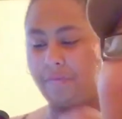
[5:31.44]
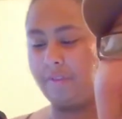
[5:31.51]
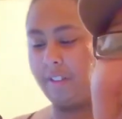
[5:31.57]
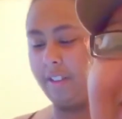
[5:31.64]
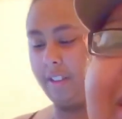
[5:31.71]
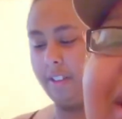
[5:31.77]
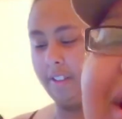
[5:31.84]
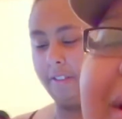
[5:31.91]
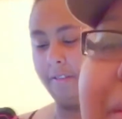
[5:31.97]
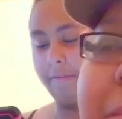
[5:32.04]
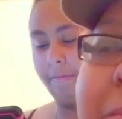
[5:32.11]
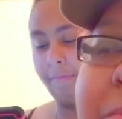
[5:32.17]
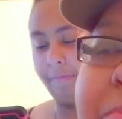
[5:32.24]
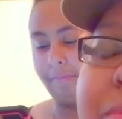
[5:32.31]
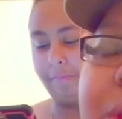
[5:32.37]

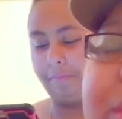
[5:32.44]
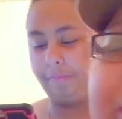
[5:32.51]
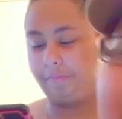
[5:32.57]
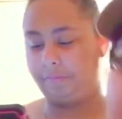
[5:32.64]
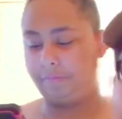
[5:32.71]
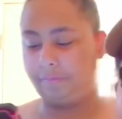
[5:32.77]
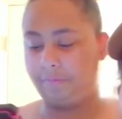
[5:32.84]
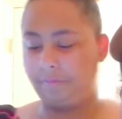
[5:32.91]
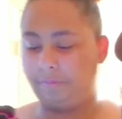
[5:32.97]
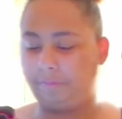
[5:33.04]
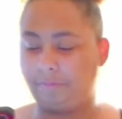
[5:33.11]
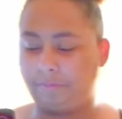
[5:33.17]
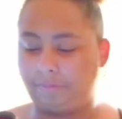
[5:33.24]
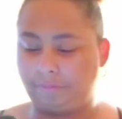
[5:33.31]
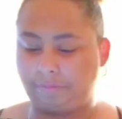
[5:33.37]

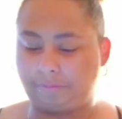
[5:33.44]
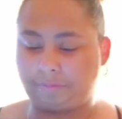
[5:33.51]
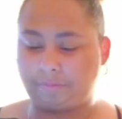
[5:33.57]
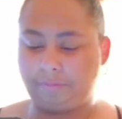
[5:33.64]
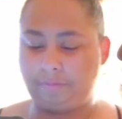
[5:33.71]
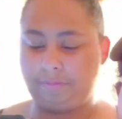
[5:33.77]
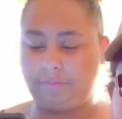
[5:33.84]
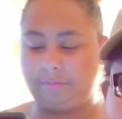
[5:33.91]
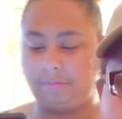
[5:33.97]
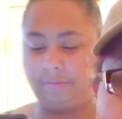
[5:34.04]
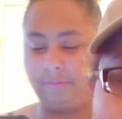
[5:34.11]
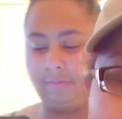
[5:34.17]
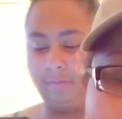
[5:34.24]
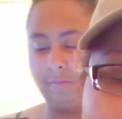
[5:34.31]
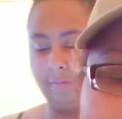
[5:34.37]

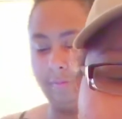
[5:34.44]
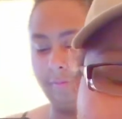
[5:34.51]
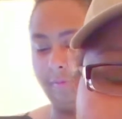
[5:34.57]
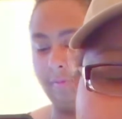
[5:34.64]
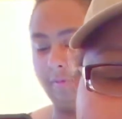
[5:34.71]
[no speech]